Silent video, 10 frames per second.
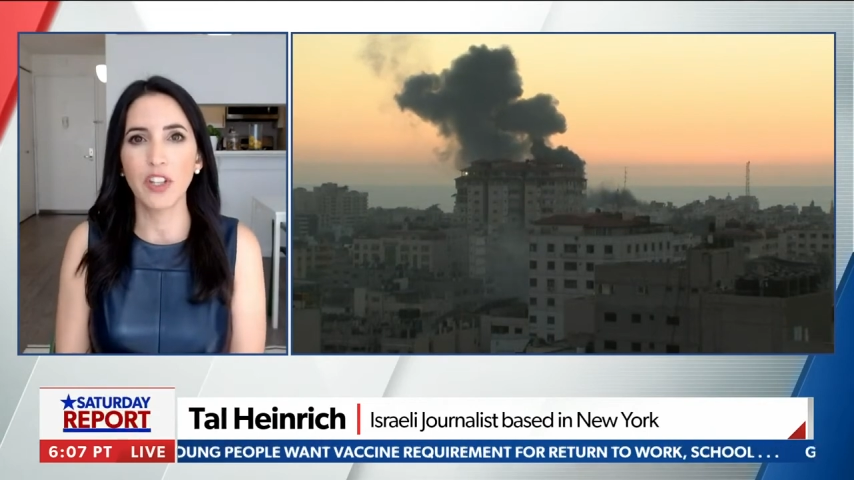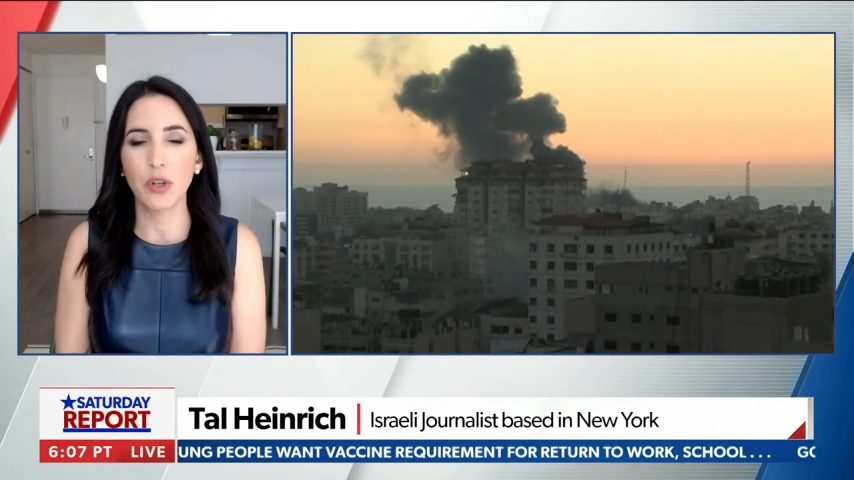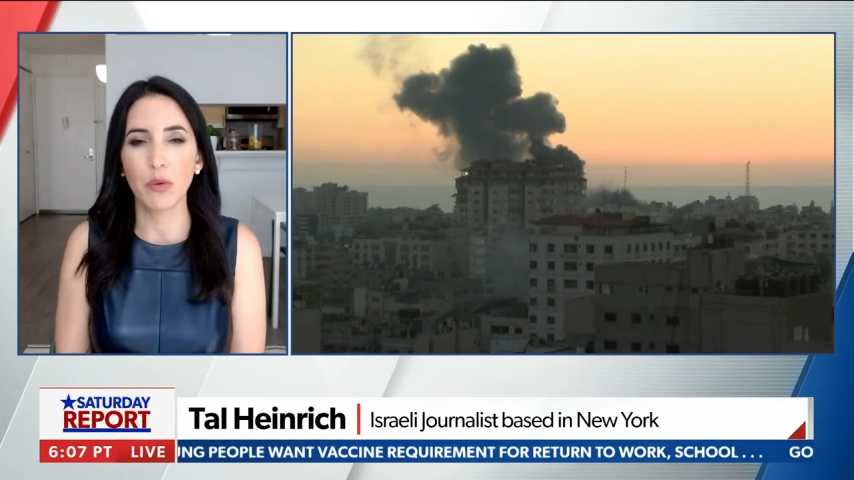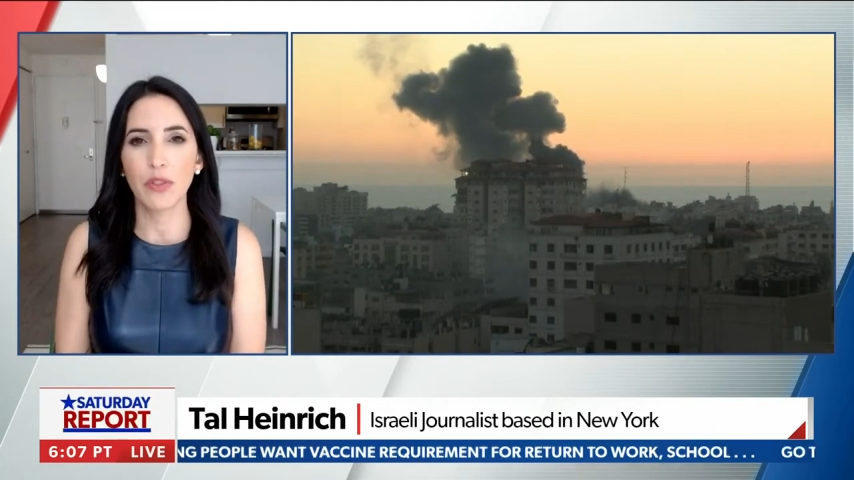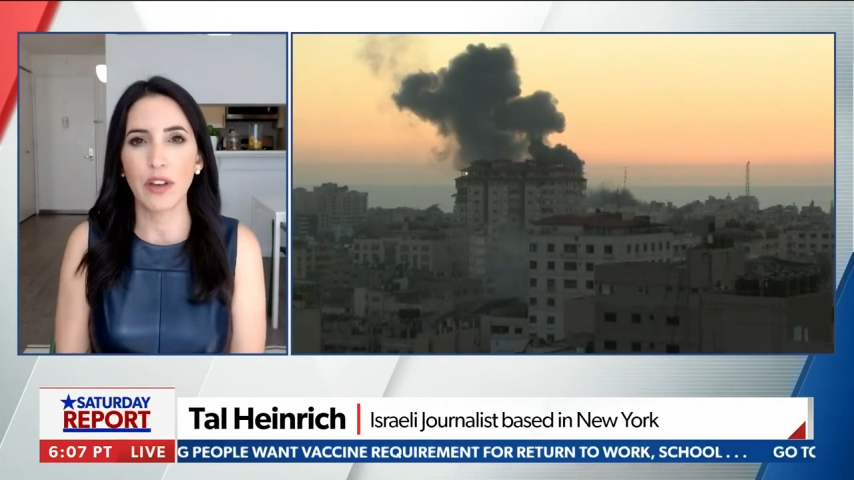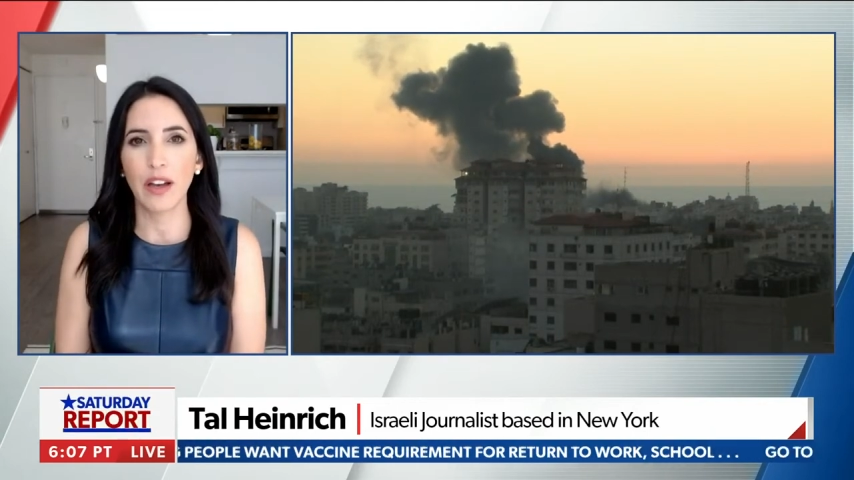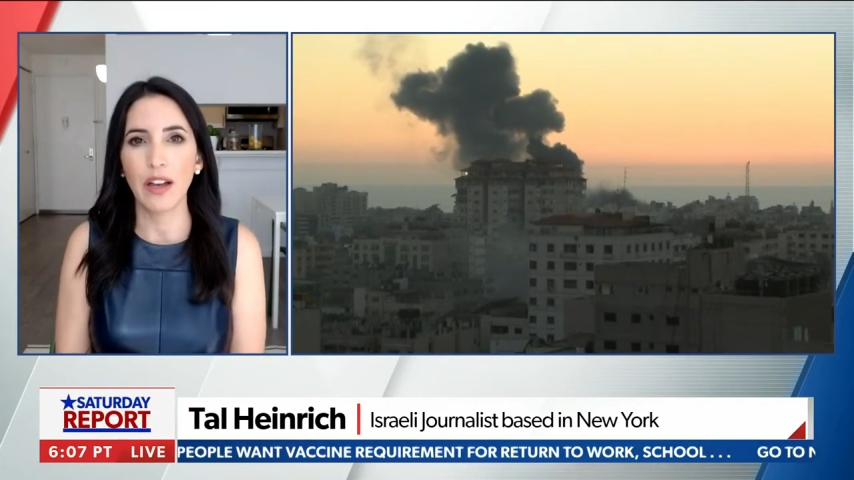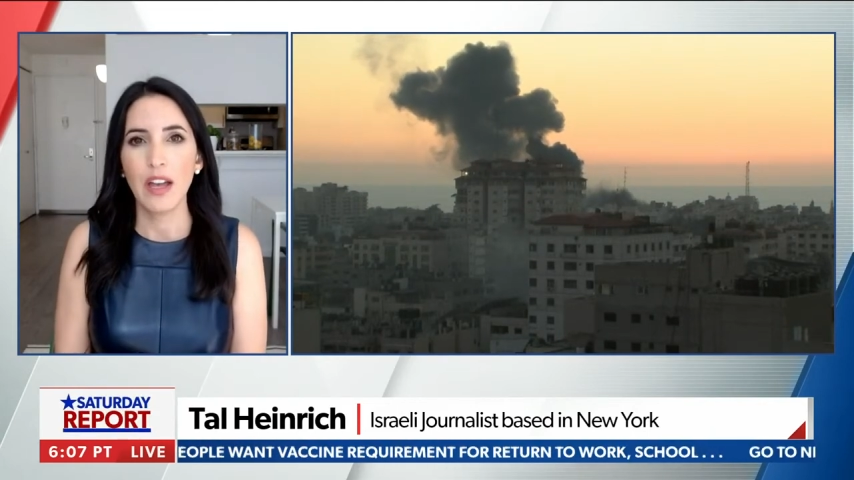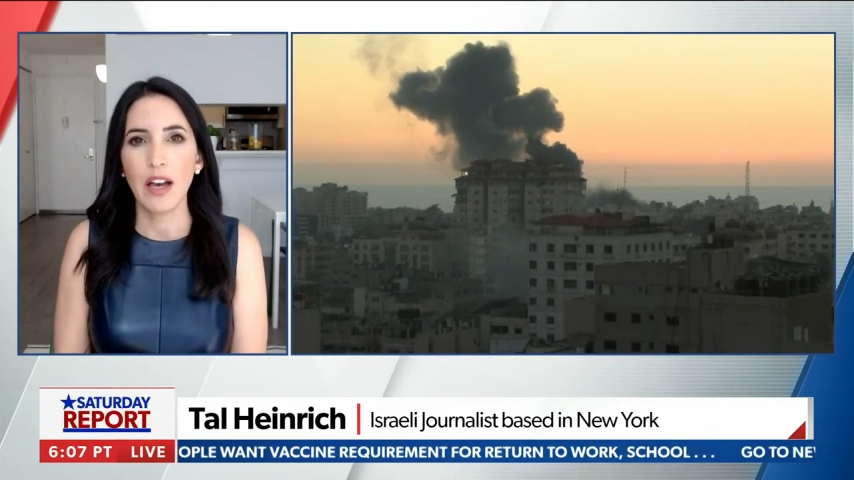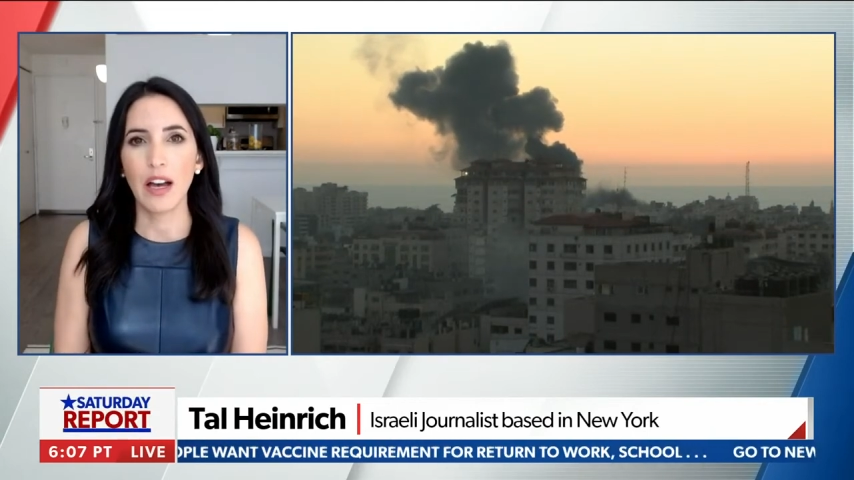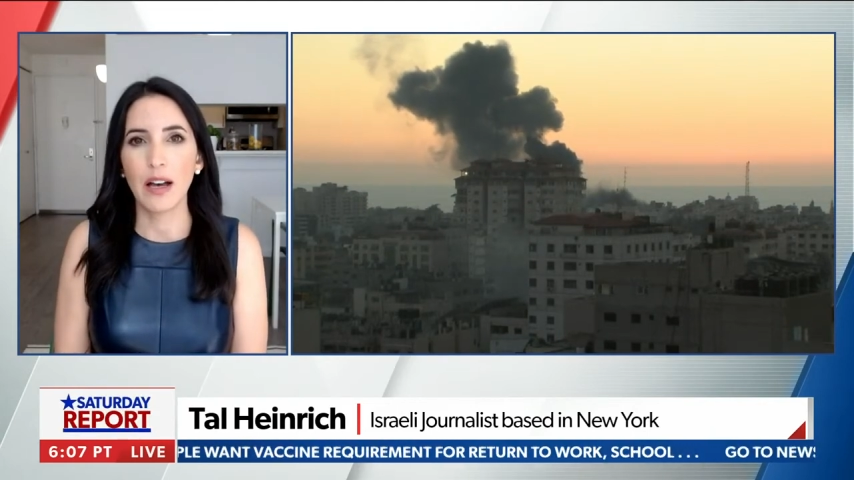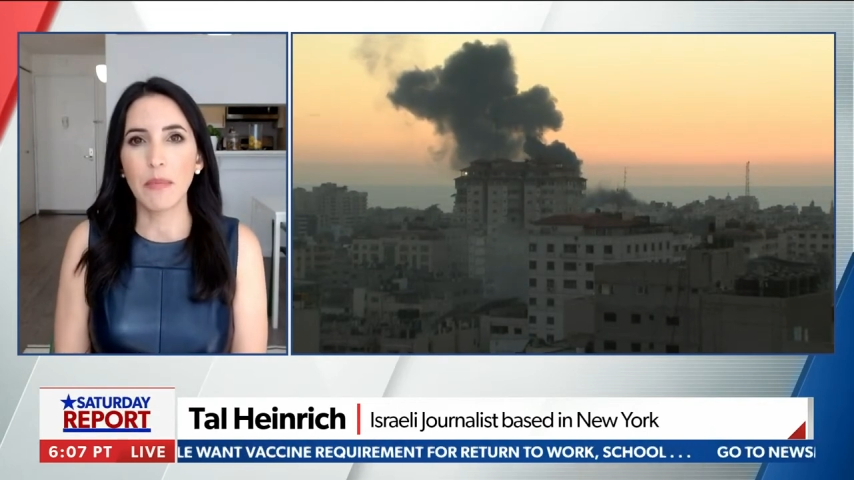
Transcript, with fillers: you know, the uh,